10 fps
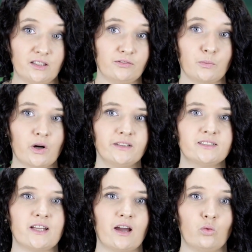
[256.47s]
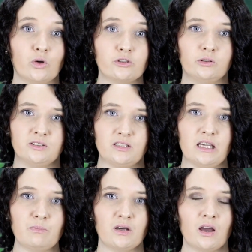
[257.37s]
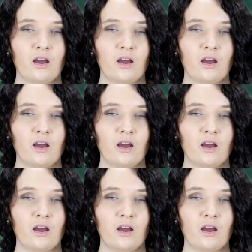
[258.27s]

if the price tag were too steep,